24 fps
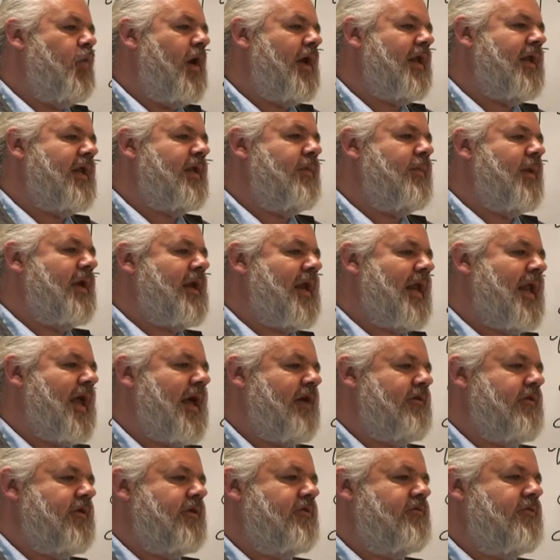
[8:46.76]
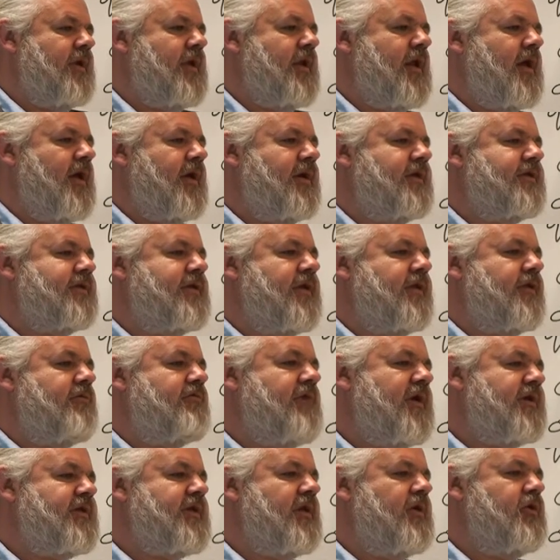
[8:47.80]
Wiley and McLaren realized that the
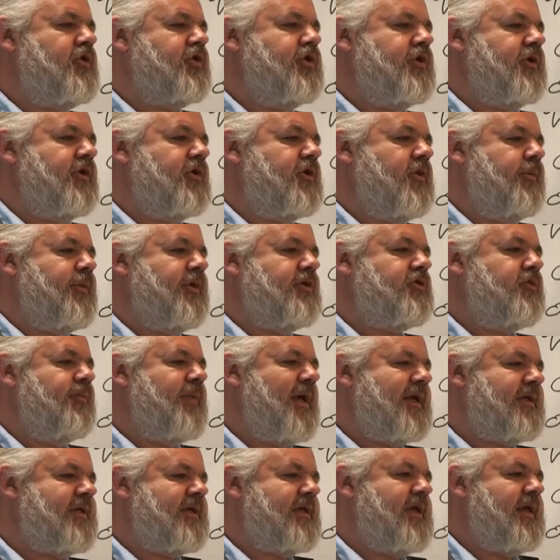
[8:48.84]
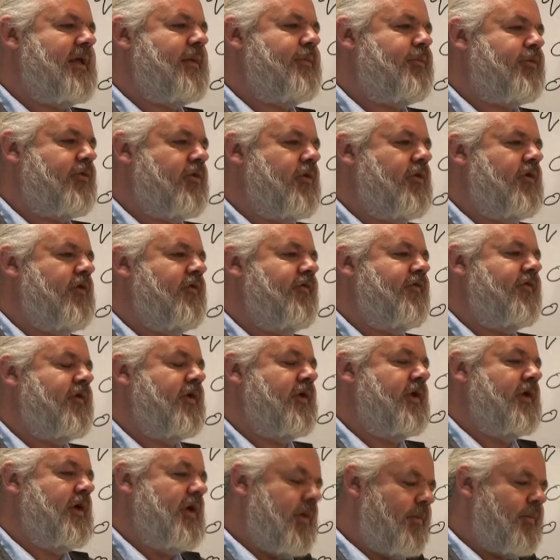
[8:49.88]
resolution could be dramatically improved
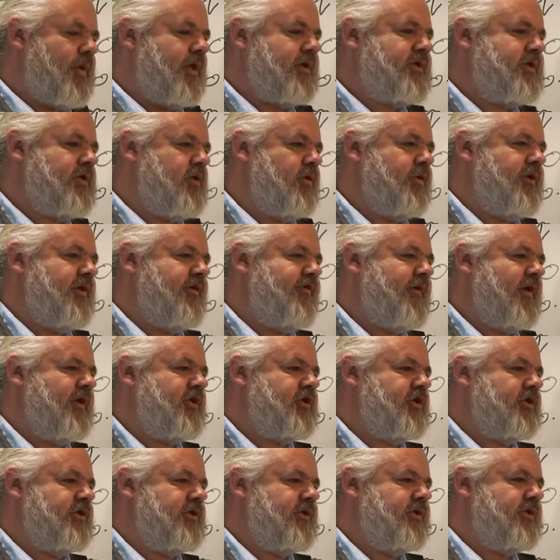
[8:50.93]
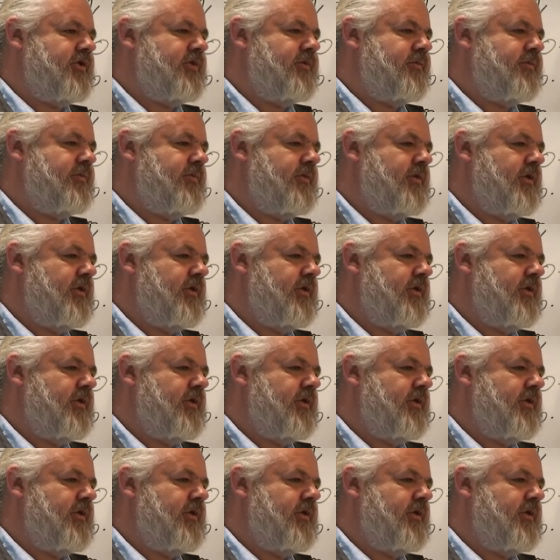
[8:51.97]
by two innovations.